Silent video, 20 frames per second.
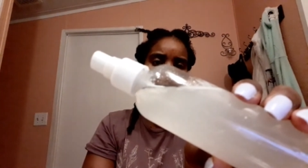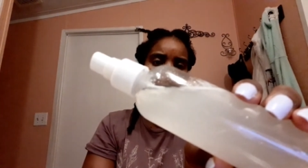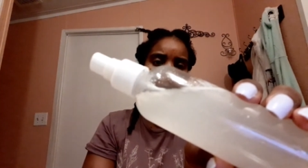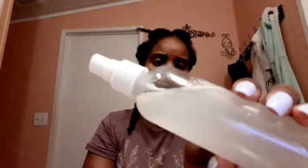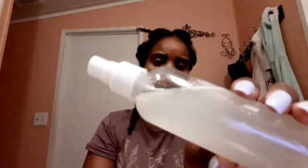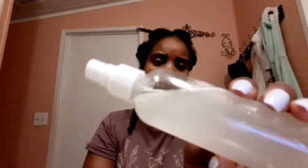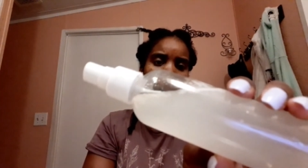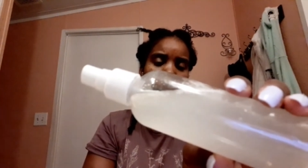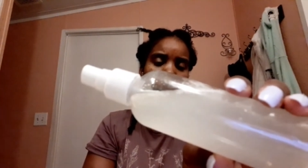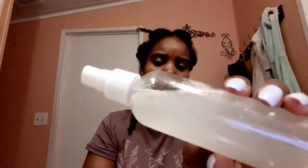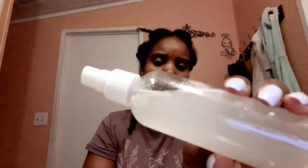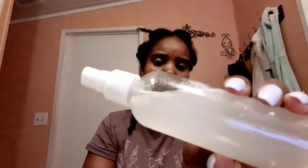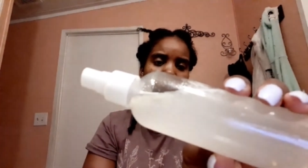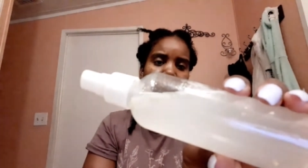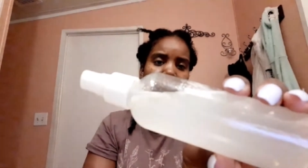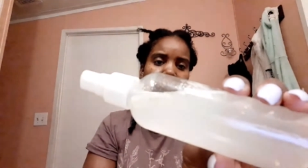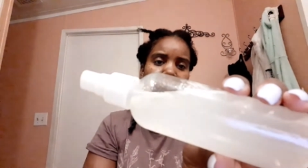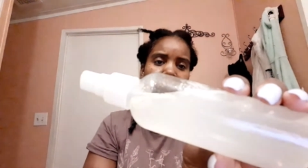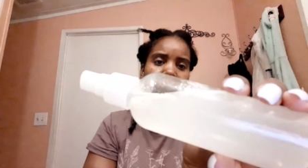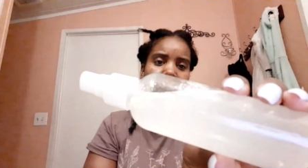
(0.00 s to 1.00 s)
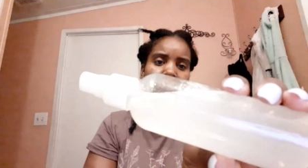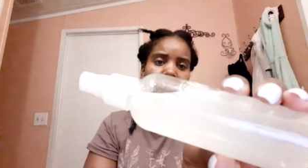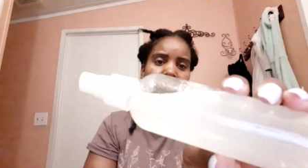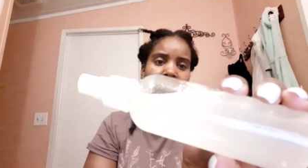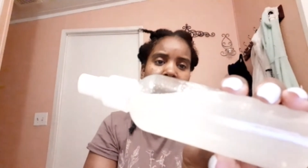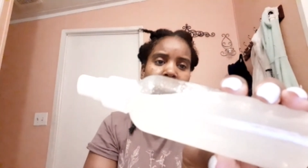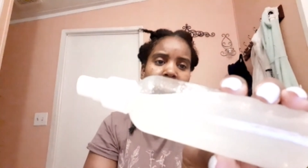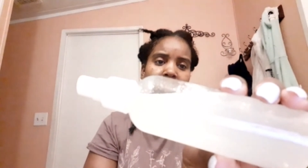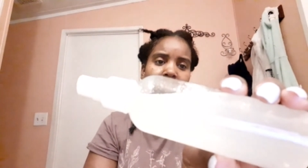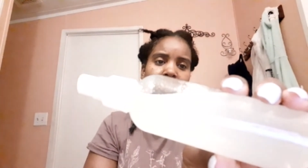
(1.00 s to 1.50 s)
see that. It kind of
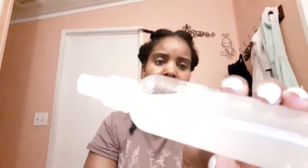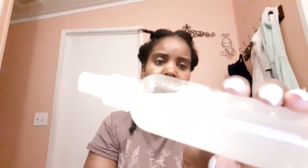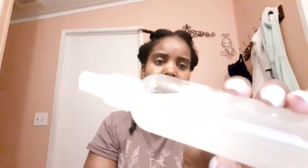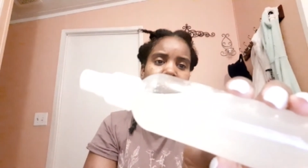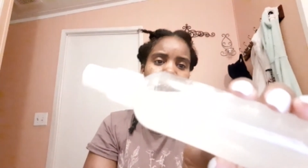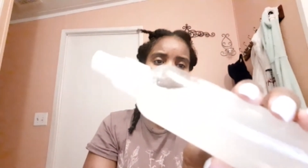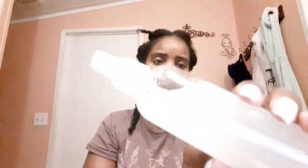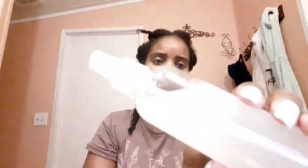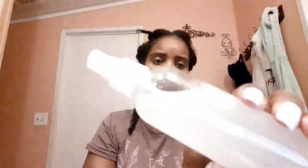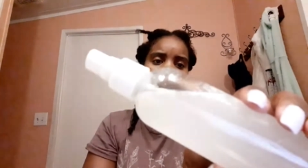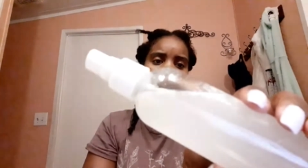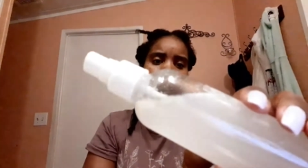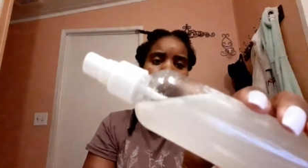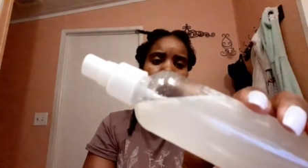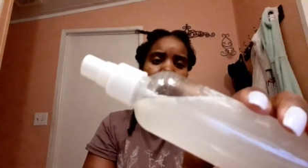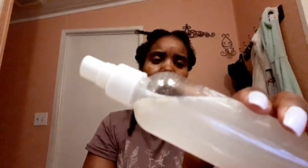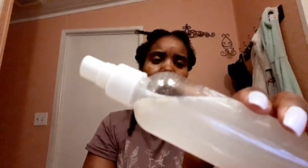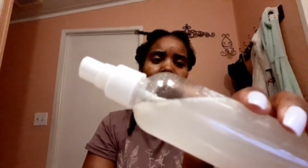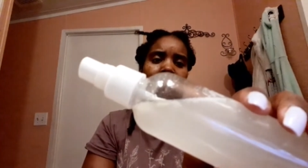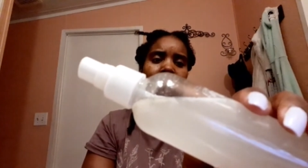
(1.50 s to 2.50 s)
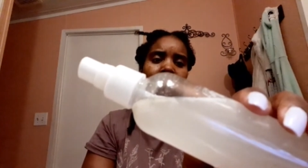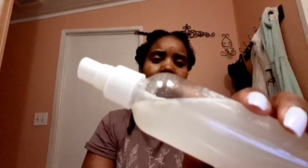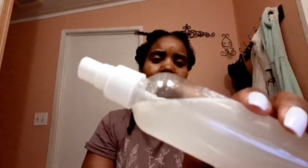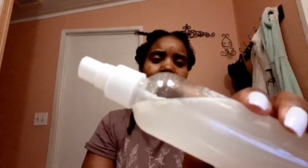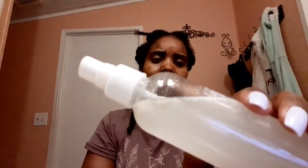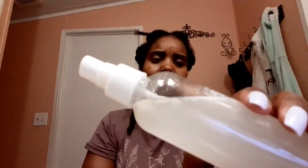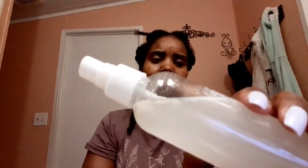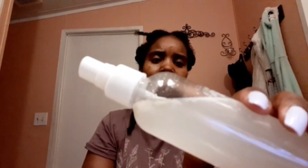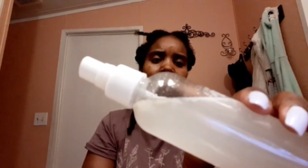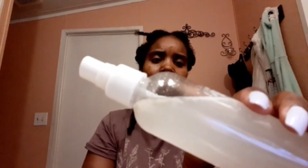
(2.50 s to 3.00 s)
has a
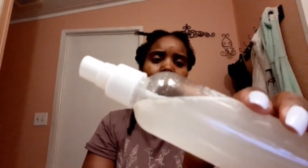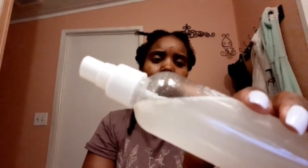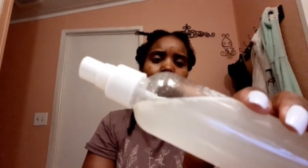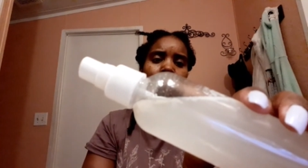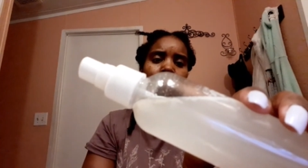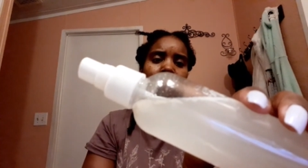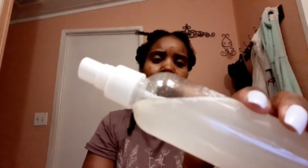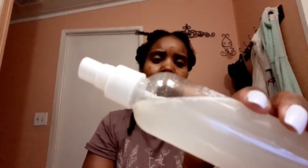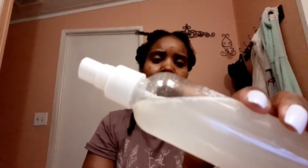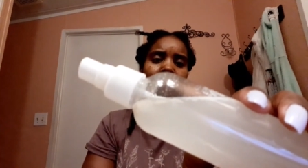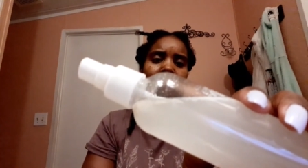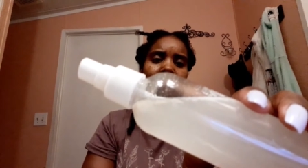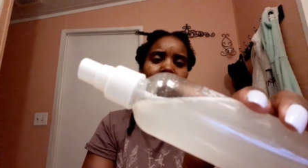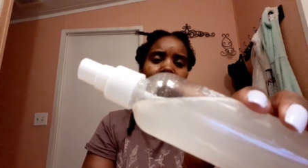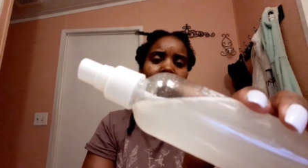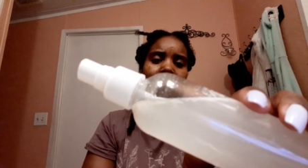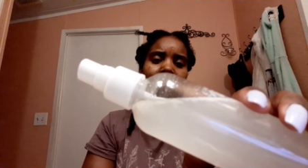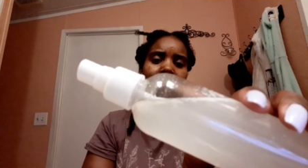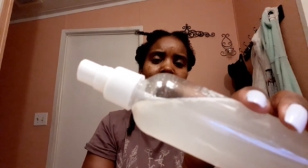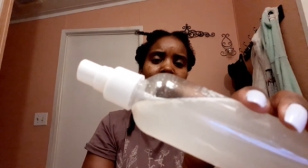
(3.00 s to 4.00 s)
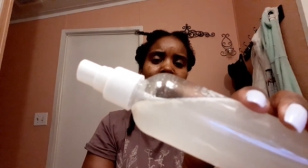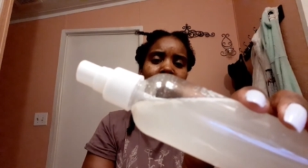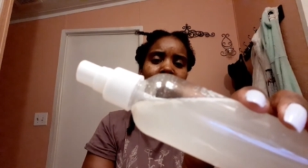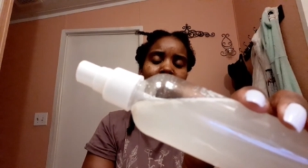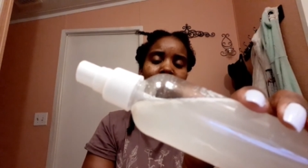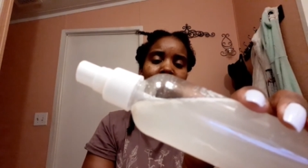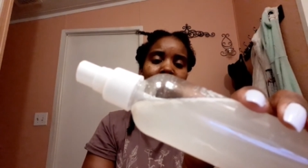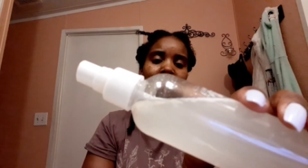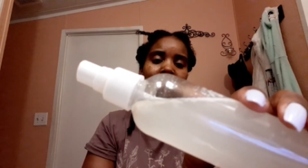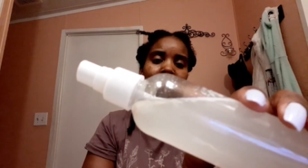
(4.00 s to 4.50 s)
tint to it because it's
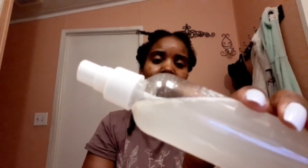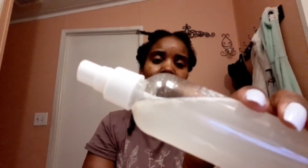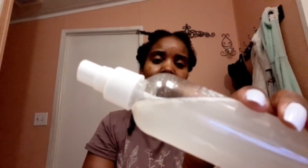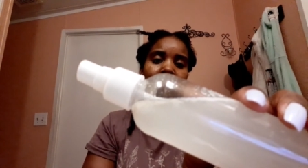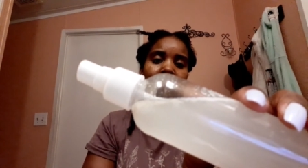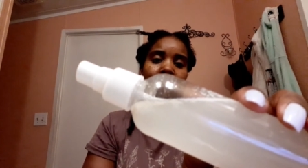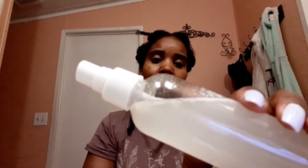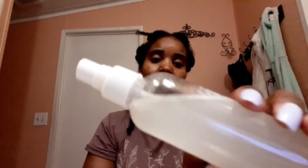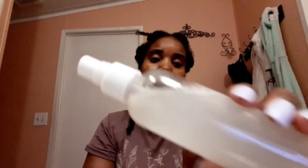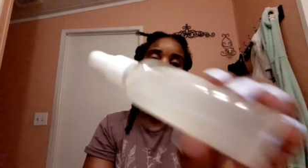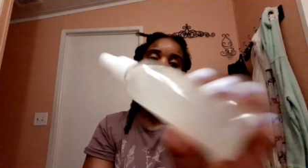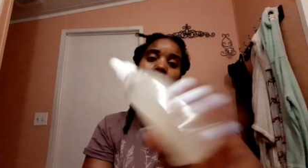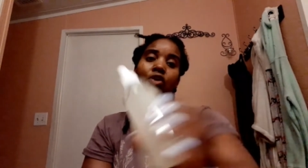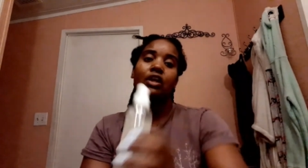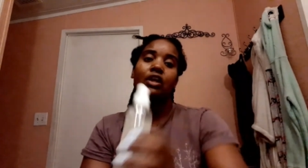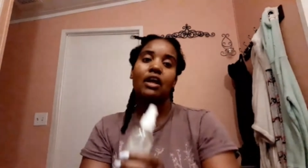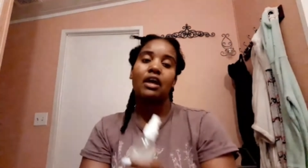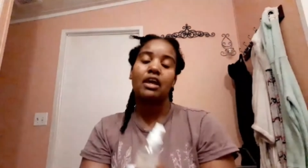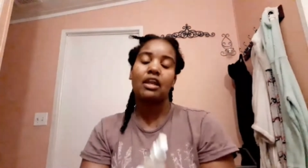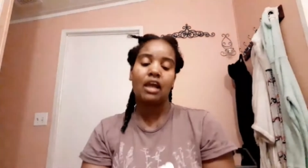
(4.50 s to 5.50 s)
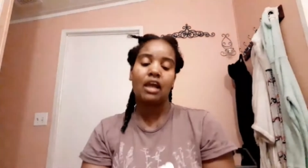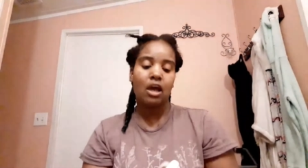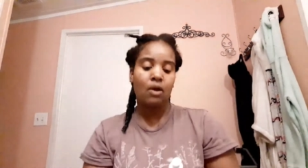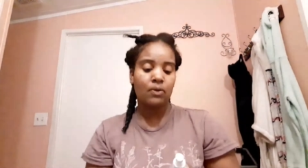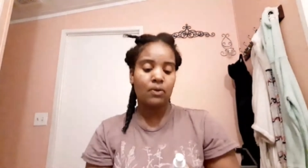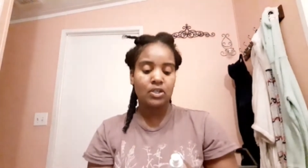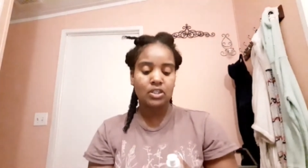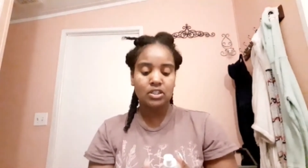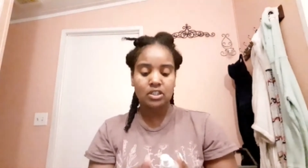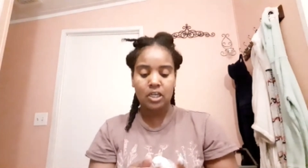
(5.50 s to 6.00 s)
been sitting for 48
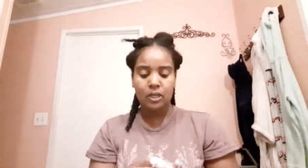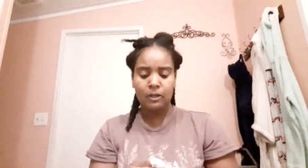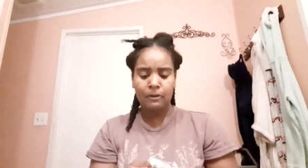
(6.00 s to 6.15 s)
hours.